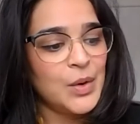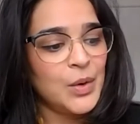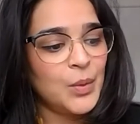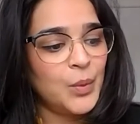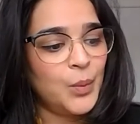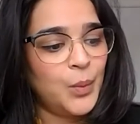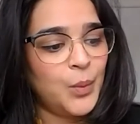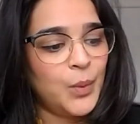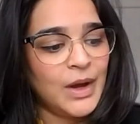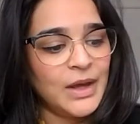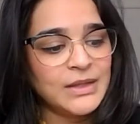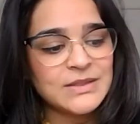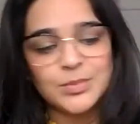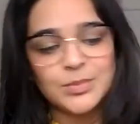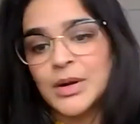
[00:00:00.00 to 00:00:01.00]

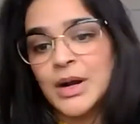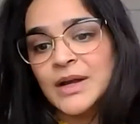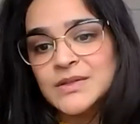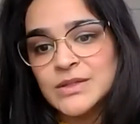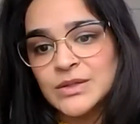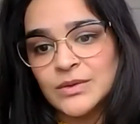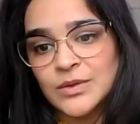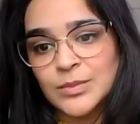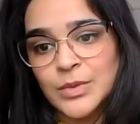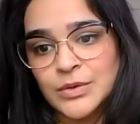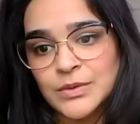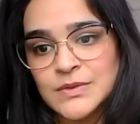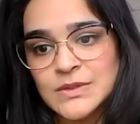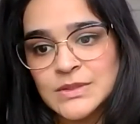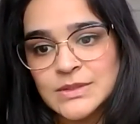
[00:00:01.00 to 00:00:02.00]
what surprised you the
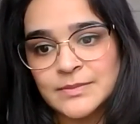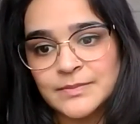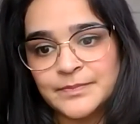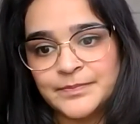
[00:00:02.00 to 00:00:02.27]
most?